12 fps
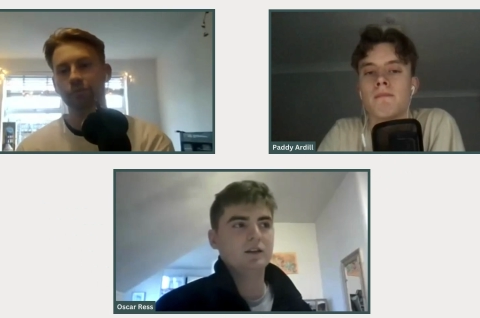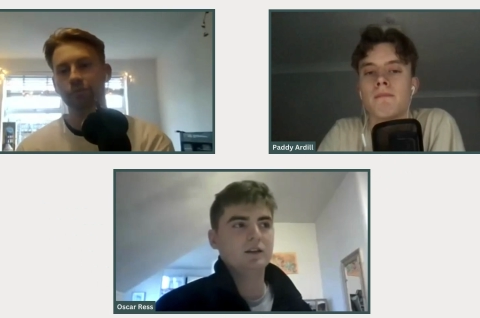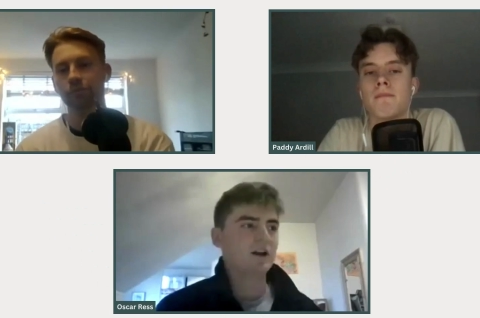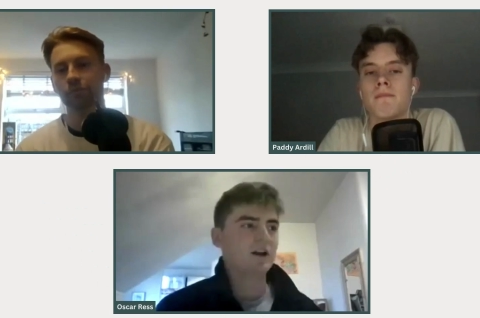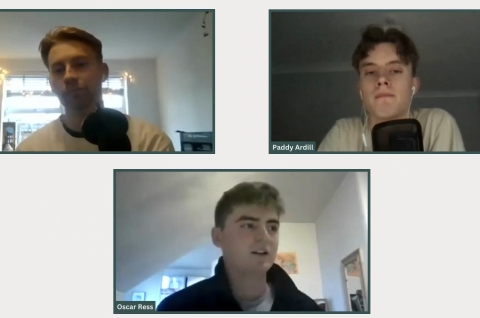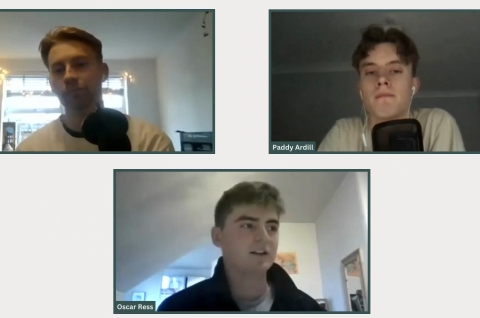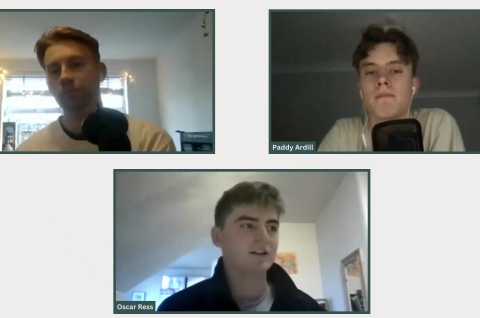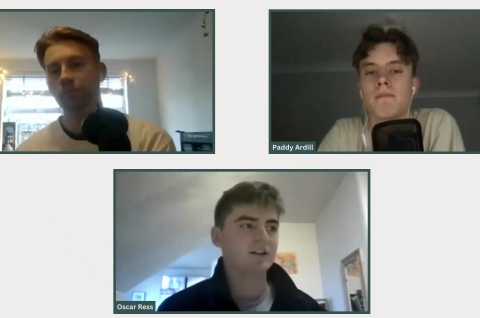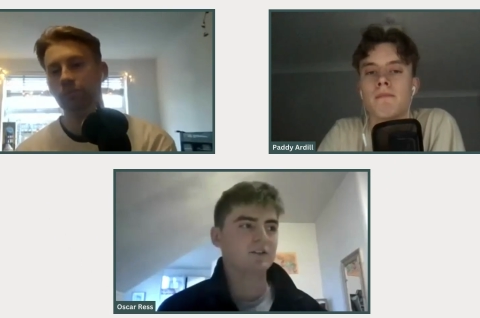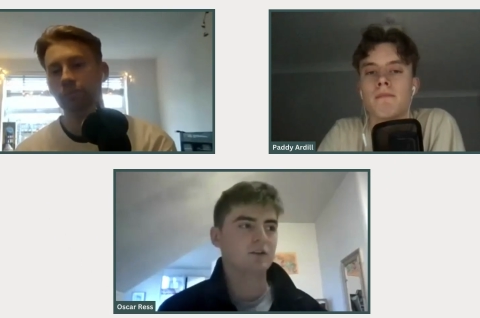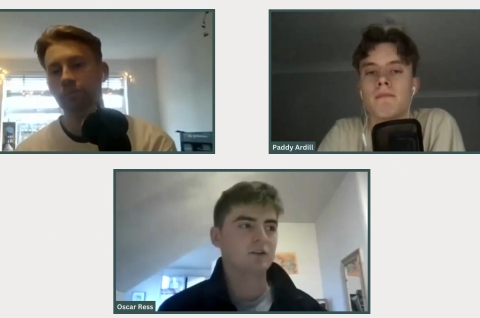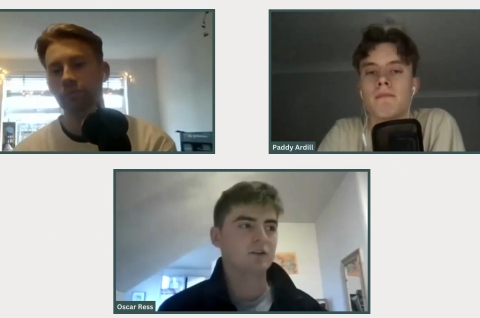Speaker 1: Ben Cutting is a
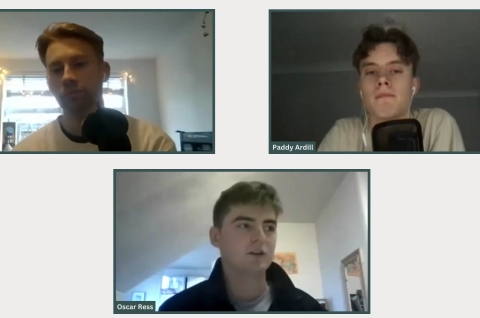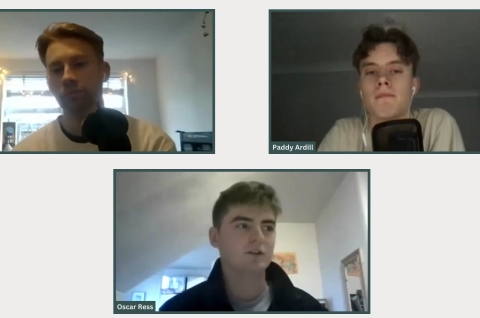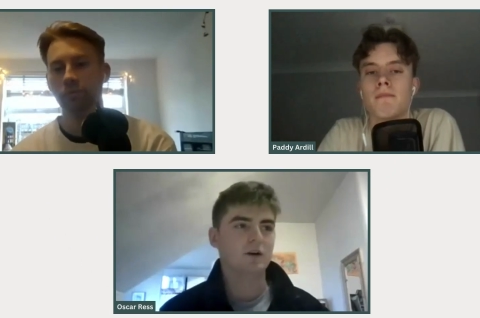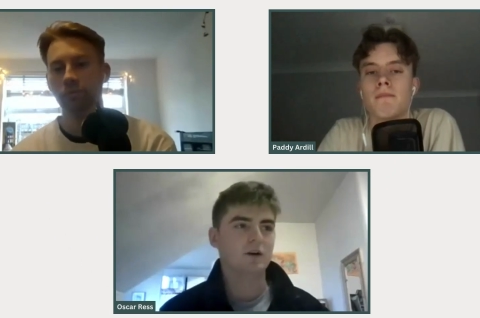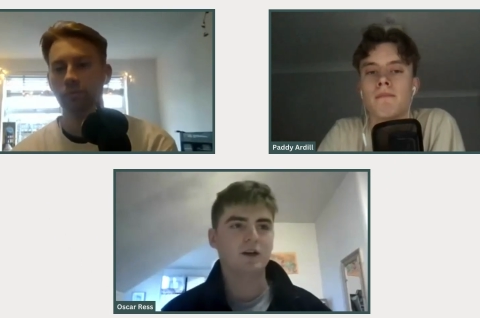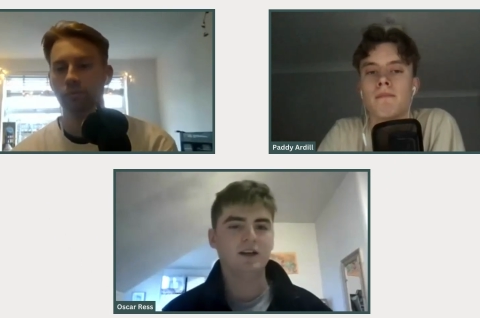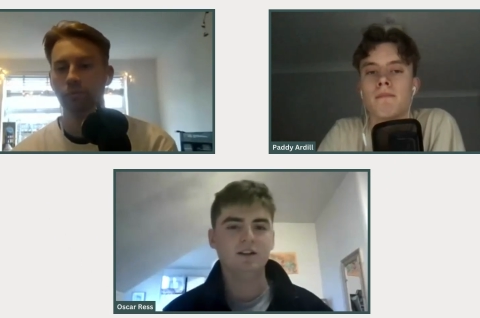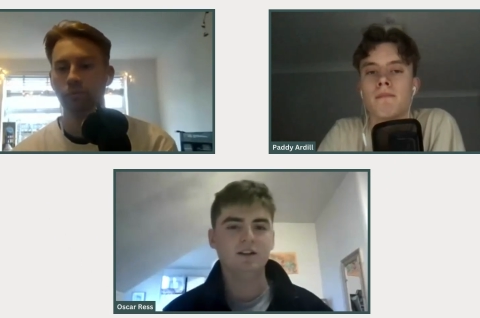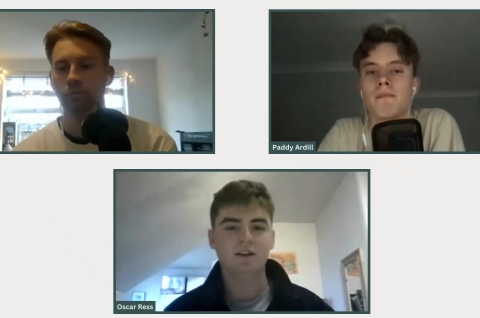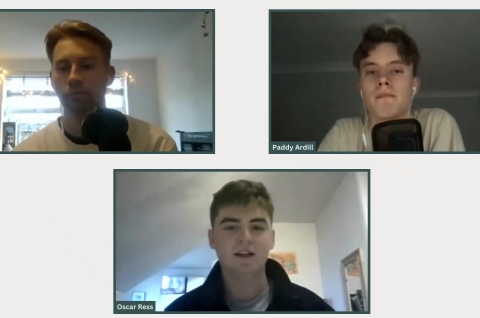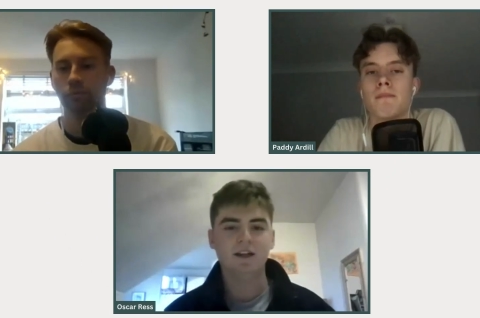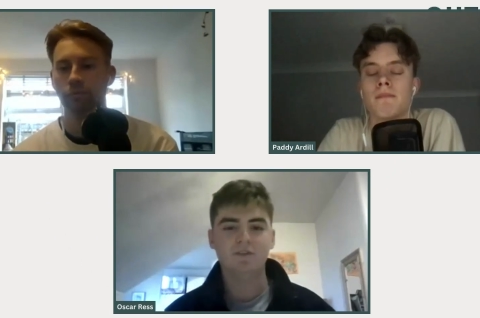good example. He's
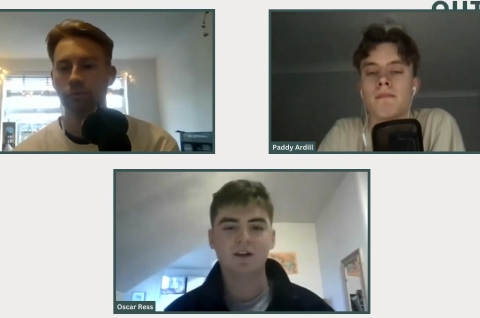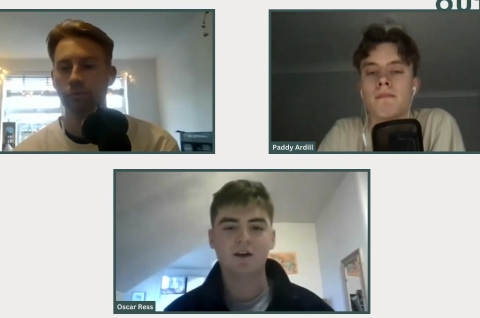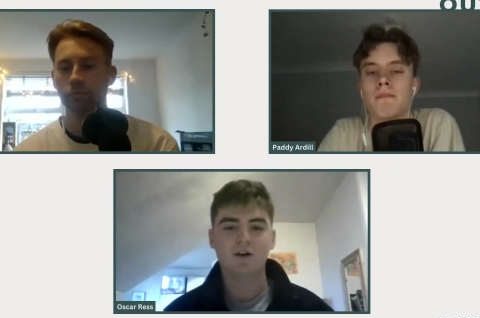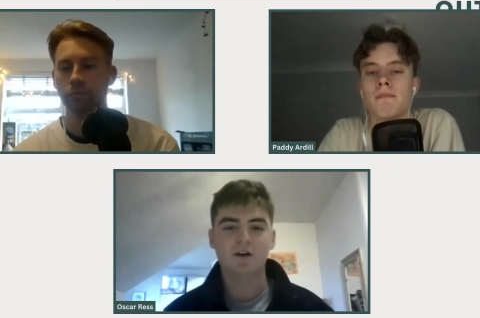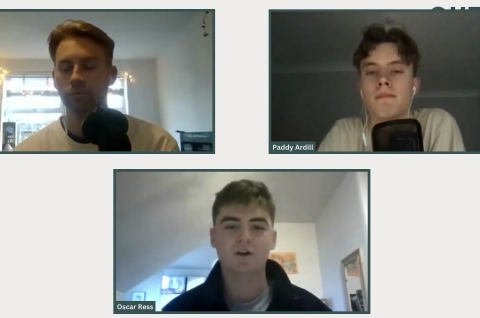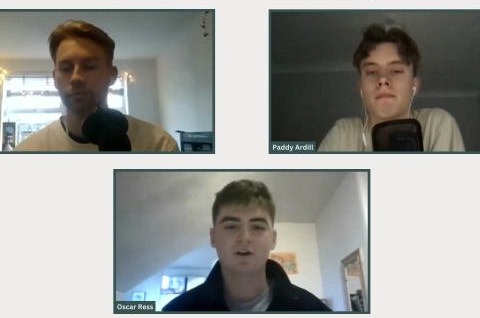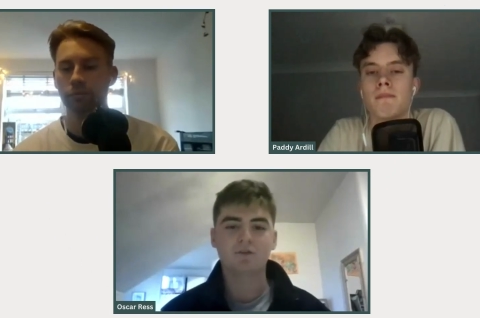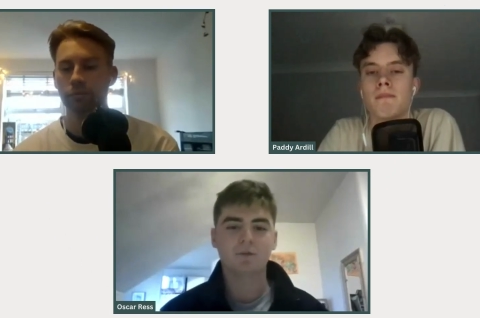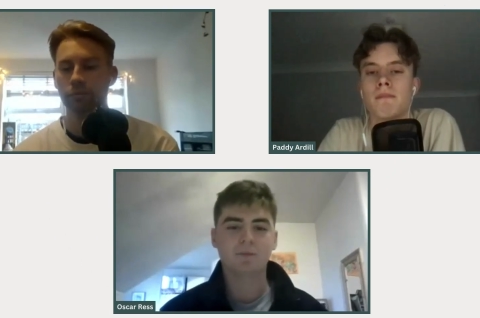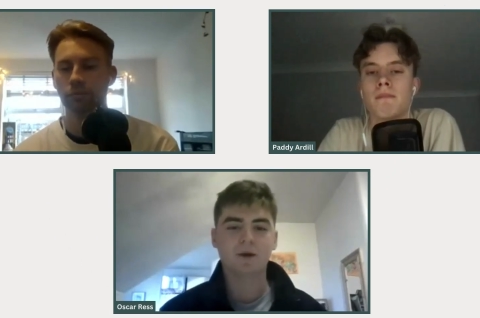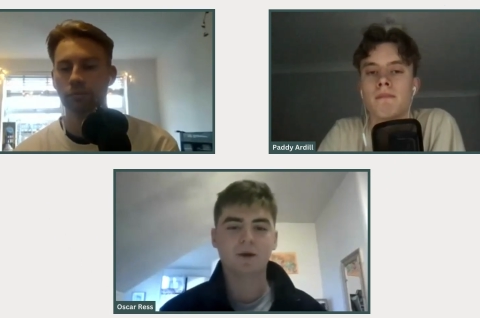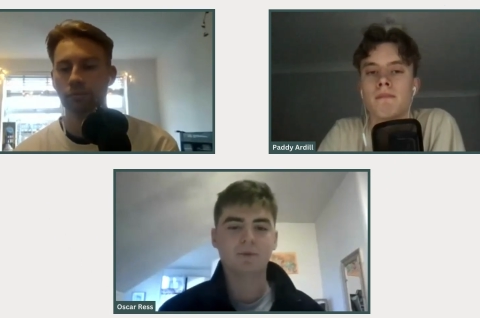leaving halfway through the Big
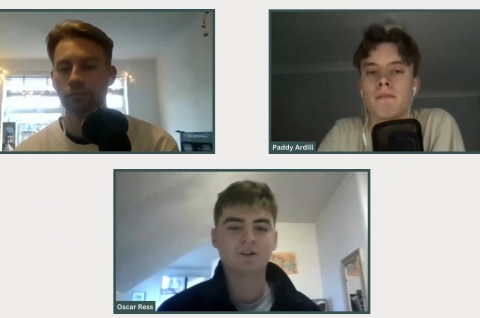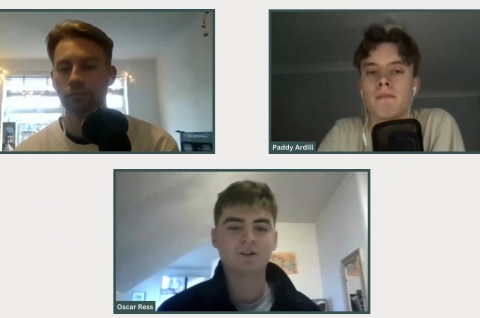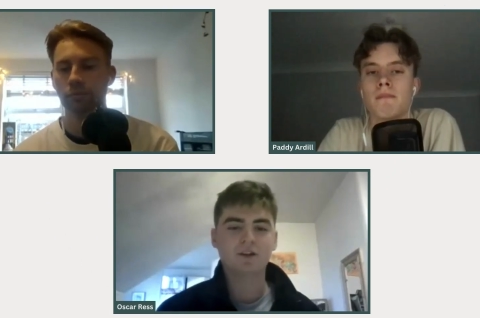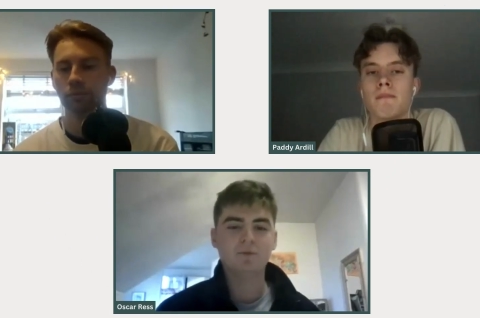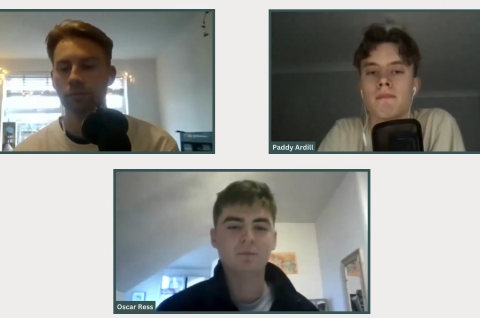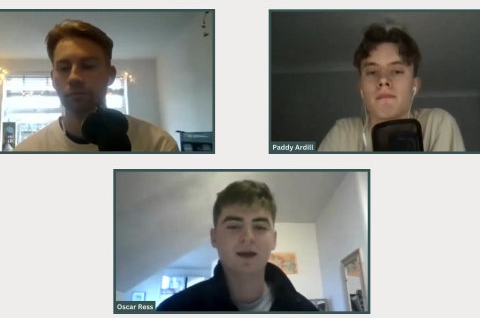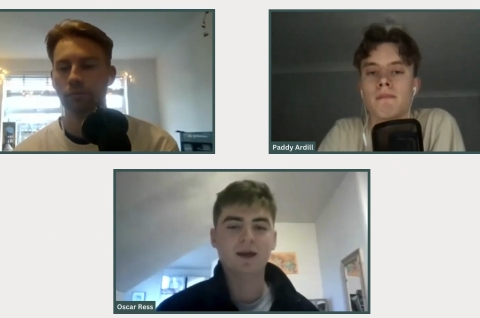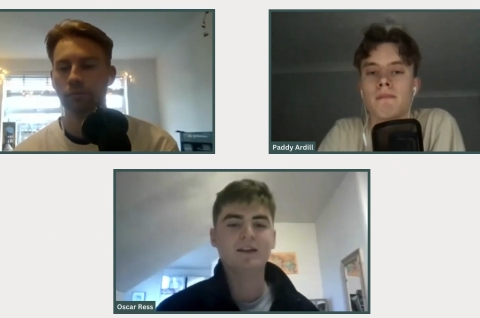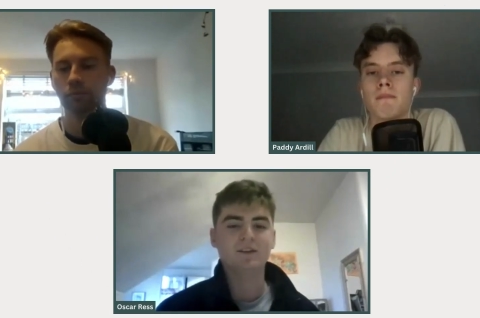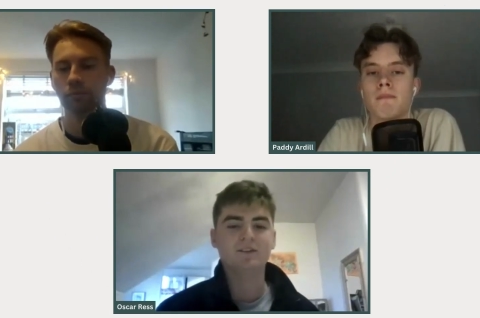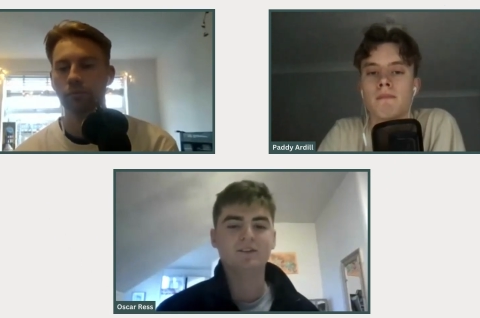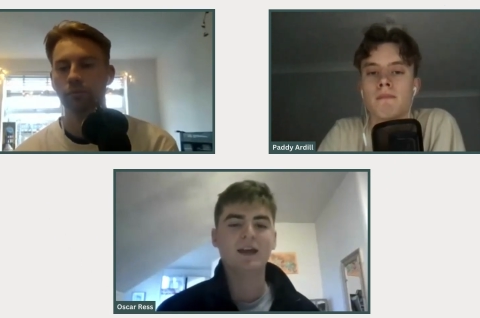Bash. He made his
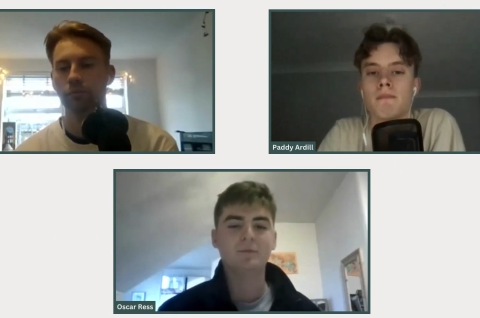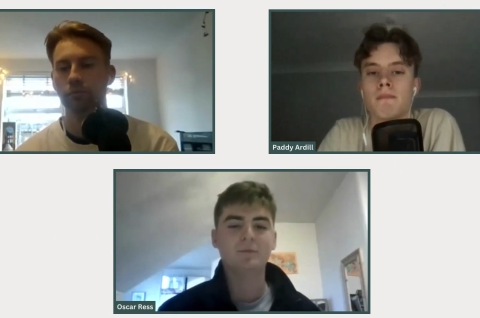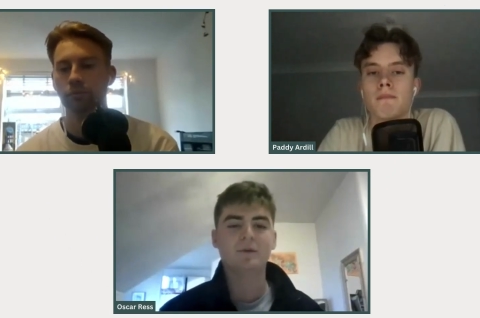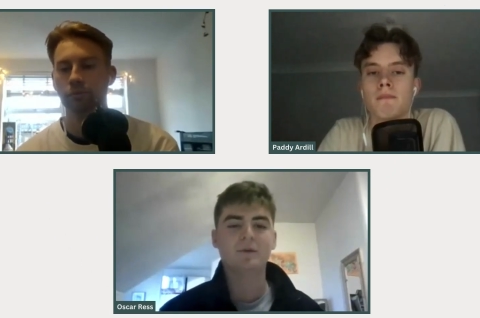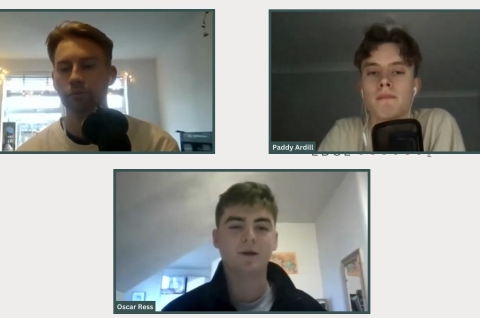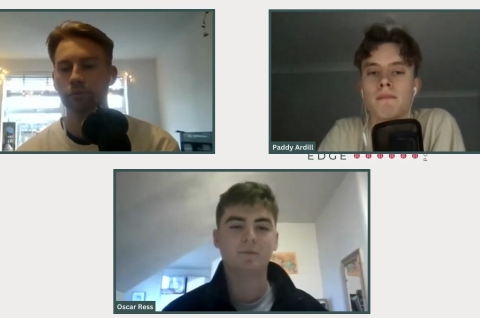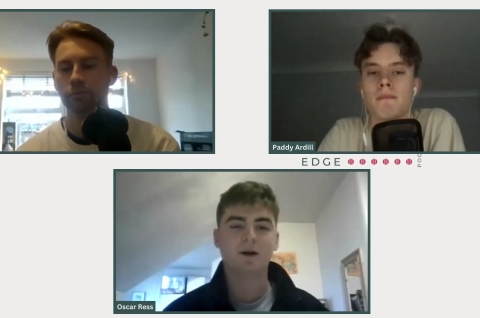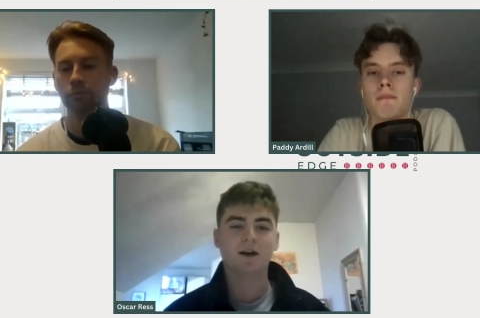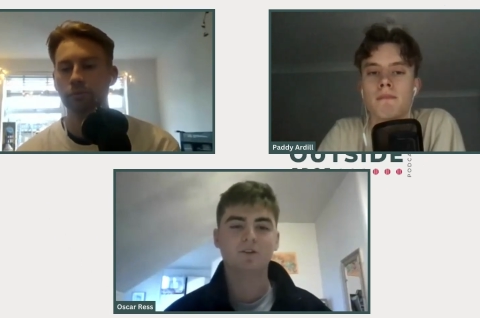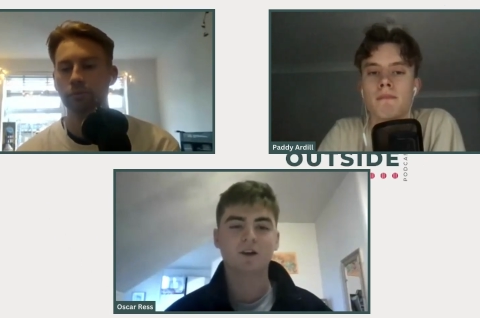name in the Big Bash.